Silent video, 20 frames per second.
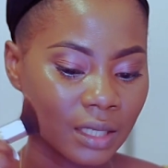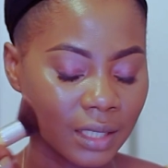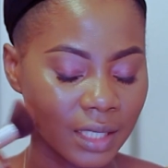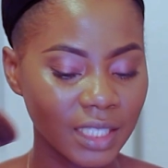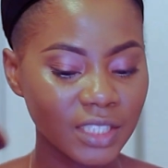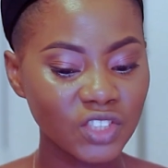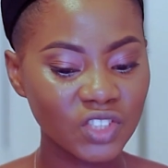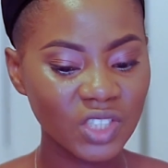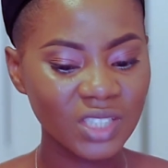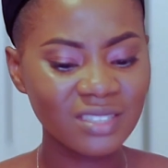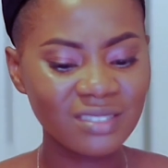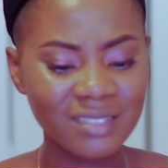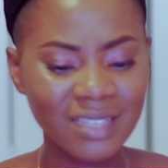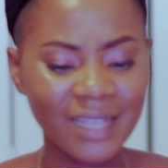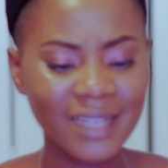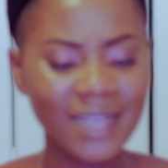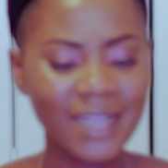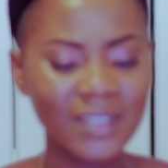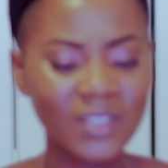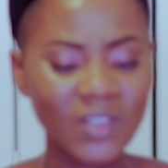it's just
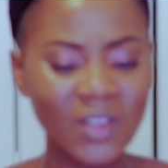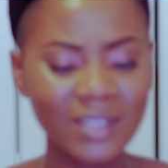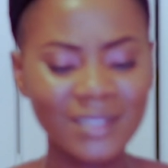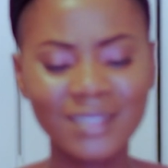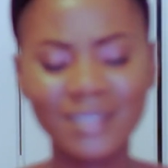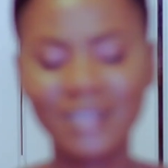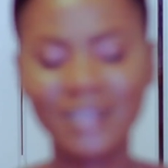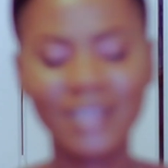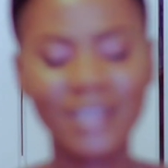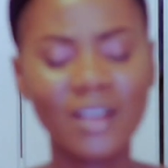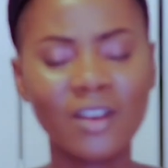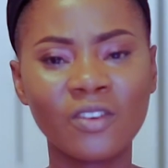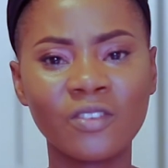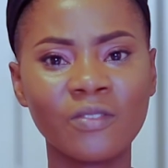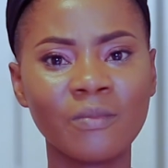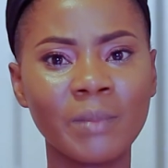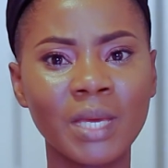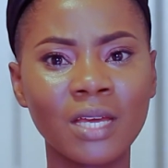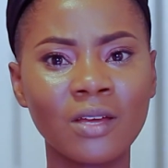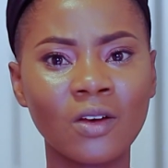like another layer
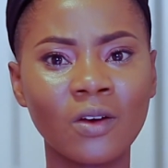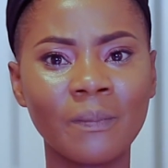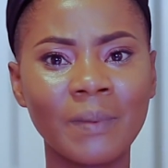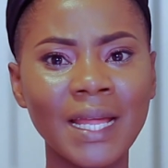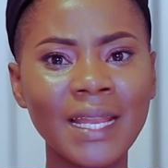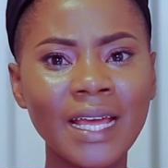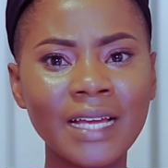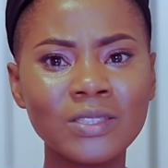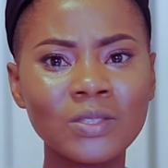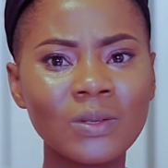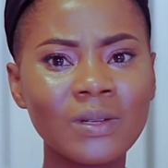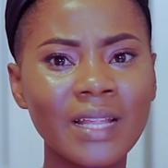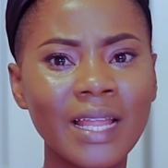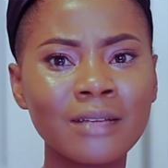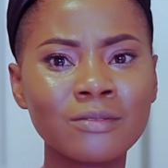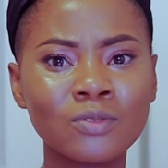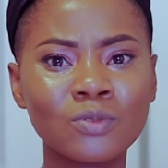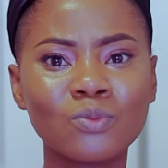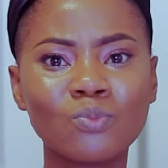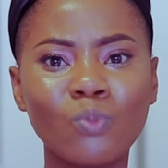of makeup, and I don't
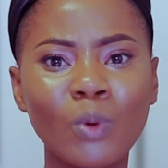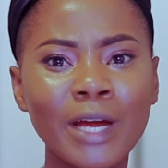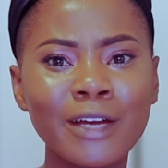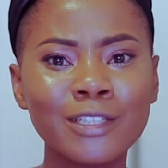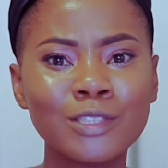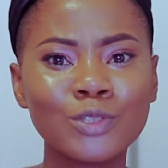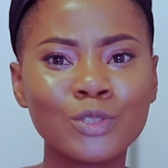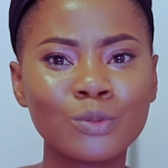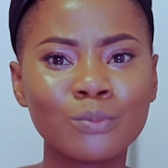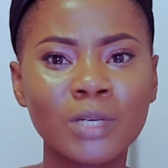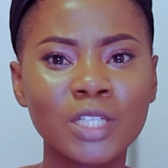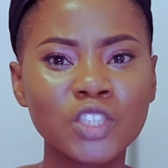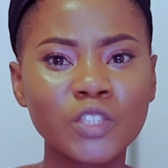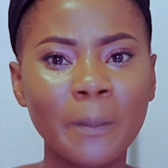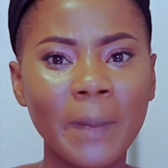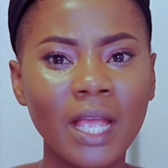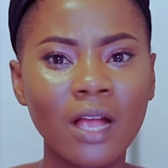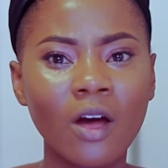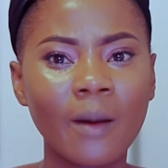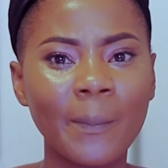like wearing too much
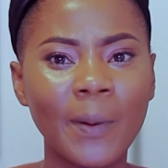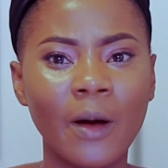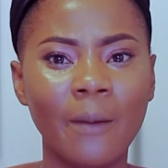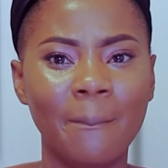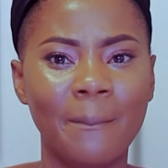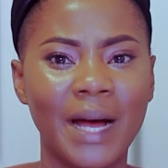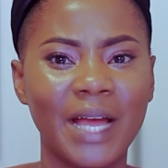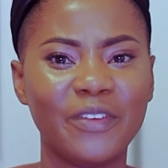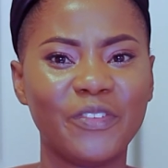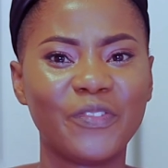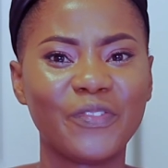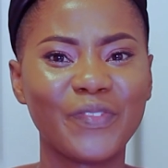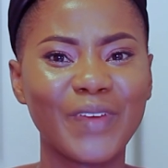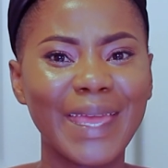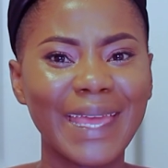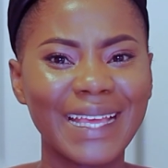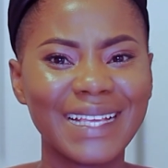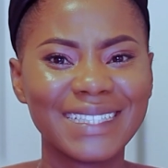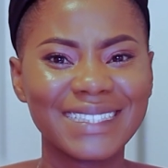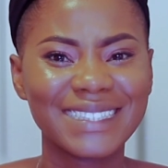makeup on my
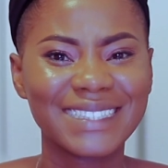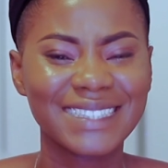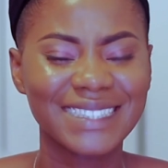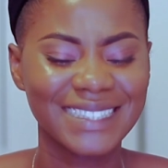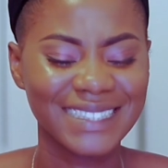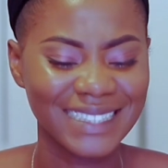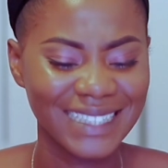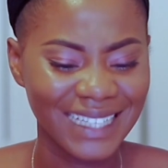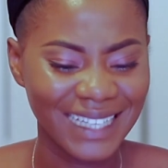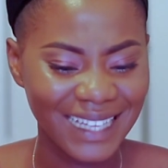face.